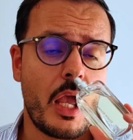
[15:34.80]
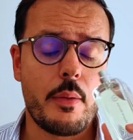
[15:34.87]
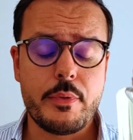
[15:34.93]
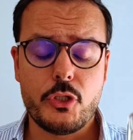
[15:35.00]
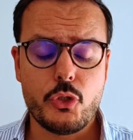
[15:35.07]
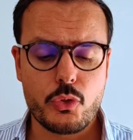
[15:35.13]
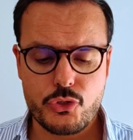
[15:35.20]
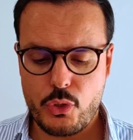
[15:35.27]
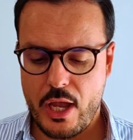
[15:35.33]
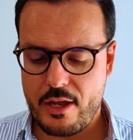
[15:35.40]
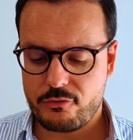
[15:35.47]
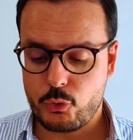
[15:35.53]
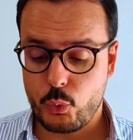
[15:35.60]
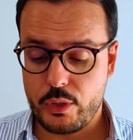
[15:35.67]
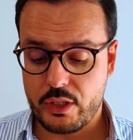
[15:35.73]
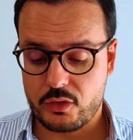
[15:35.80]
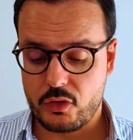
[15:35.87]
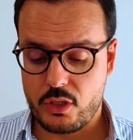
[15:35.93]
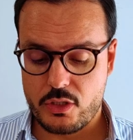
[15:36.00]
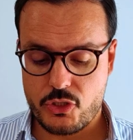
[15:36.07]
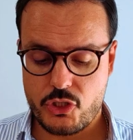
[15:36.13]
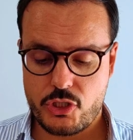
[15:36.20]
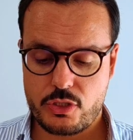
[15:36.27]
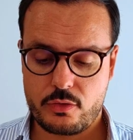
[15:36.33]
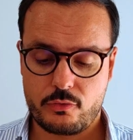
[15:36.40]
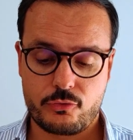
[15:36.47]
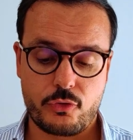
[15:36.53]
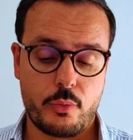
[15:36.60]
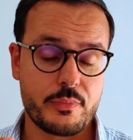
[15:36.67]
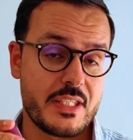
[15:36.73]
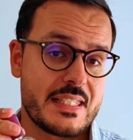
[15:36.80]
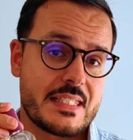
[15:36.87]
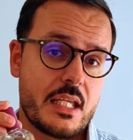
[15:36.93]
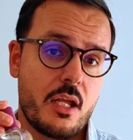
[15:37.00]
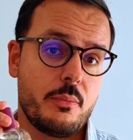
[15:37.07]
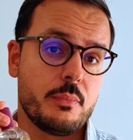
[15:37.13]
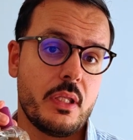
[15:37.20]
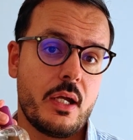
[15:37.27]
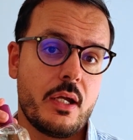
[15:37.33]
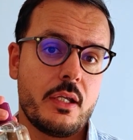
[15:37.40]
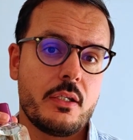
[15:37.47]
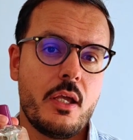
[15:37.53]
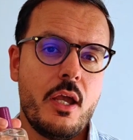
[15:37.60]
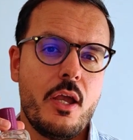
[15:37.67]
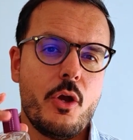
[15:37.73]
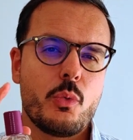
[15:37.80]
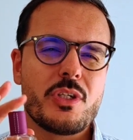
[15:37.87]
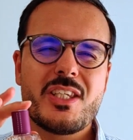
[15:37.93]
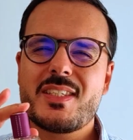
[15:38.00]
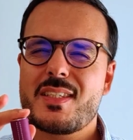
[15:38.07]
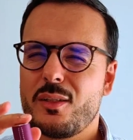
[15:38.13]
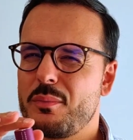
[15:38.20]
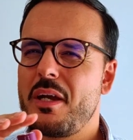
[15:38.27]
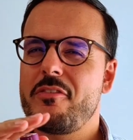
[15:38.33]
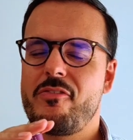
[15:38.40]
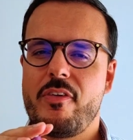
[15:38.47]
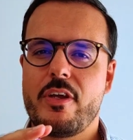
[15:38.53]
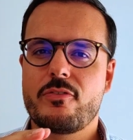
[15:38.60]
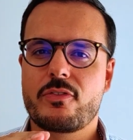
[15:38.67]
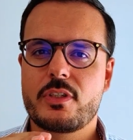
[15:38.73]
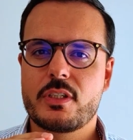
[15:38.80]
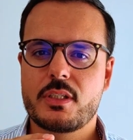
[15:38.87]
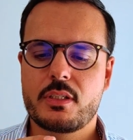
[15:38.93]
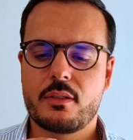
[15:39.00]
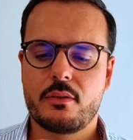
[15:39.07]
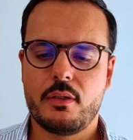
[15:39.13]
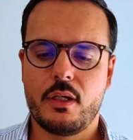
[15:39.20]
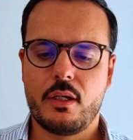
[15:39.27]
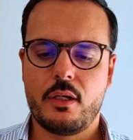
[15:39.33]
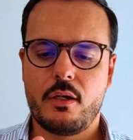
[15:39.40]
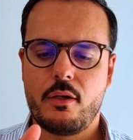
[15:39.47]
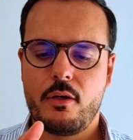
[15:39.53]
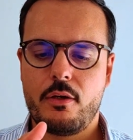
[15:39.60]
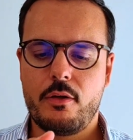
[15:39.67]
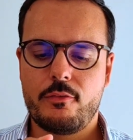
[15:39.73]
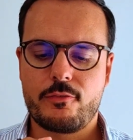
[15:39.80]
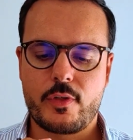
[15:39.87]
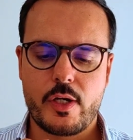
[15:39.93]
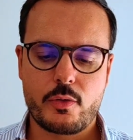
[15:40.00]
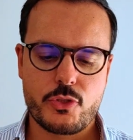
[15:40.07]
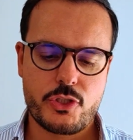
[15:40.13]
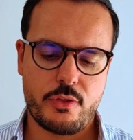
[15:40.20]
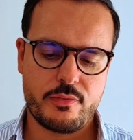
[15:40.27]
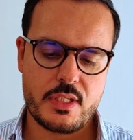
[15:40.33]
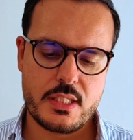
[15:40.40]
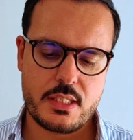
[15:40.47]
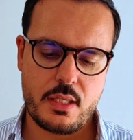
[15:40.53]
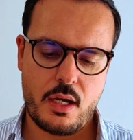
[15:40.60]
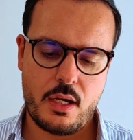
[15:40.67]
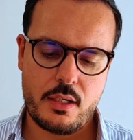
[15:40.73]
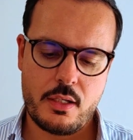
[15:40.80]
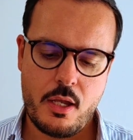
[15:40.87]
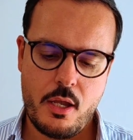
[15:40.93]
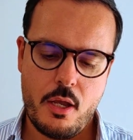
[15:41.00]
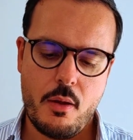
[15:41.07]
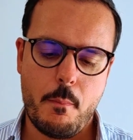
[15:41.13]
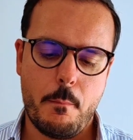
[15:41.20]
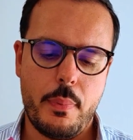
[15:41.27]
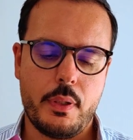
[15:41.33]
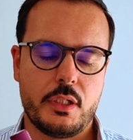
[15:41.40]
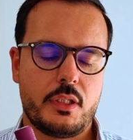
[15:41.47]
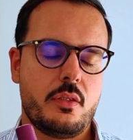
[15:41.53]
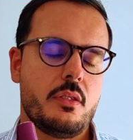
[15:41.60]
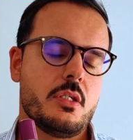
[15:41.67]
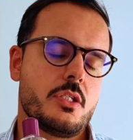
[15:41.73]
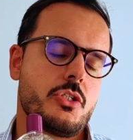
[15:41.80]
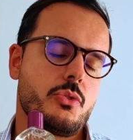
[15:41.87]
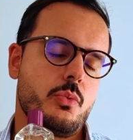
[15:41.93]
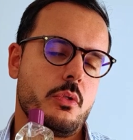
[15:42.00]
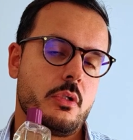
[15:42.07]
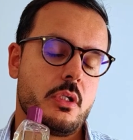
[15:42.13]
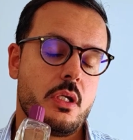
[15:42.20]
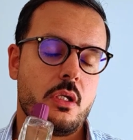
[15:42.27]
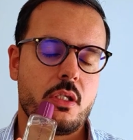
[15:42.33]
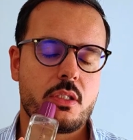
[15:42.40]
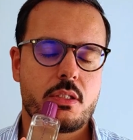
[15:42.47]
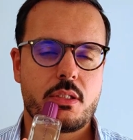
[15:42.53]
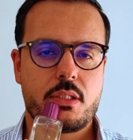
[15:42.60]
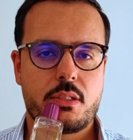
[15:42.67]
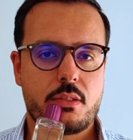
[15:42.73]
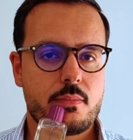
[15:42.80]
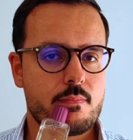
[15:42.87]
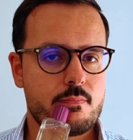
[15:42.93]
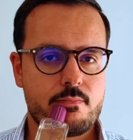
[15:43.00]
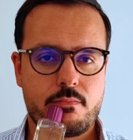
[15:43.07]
I mean, you also have Cuir d'Ange from the same line, which is still my favorite fragrance of this line, but this one, it's,